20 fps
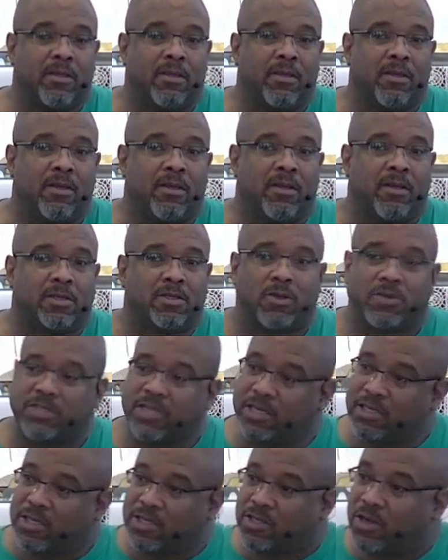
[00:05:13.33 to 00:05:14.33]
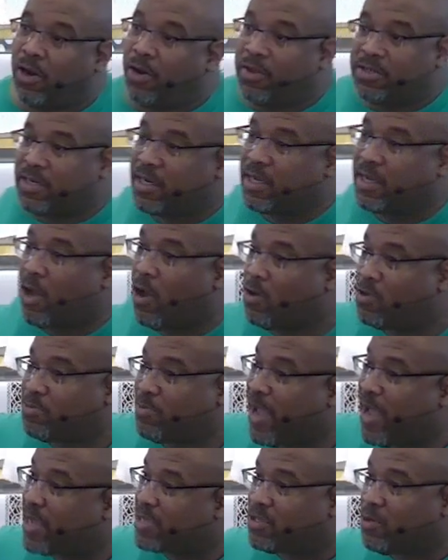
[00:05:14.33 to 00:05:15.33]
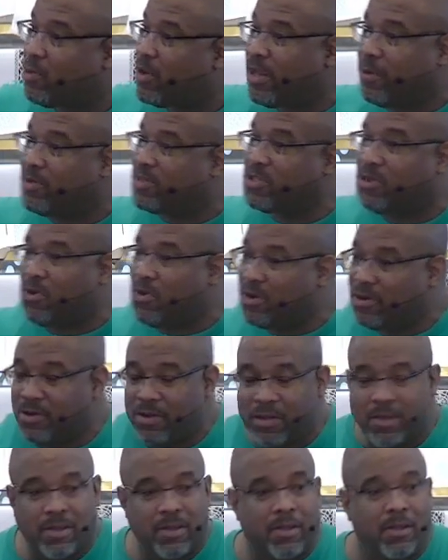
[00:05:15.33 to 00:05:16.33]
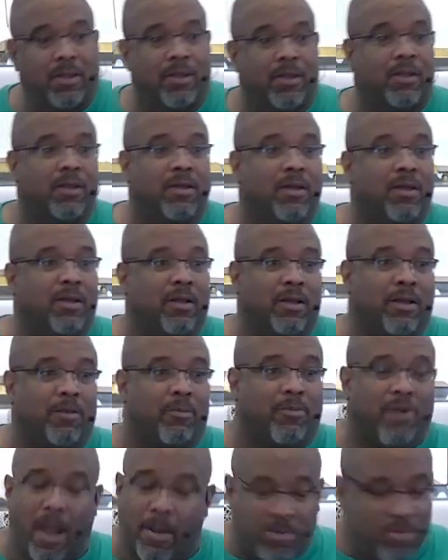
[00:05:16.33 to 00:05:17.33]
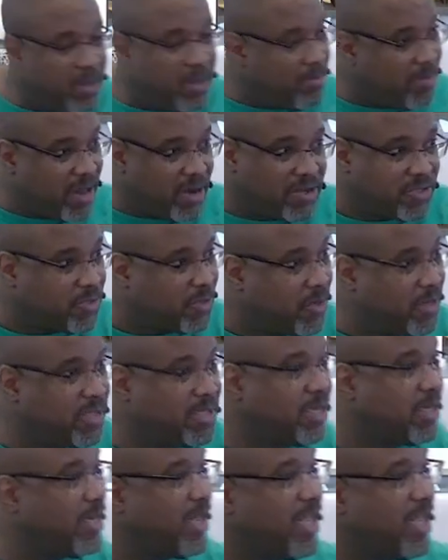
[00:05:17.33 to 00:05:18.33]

So Jesus turns and goes back to what he was doing probably ministering to the needs of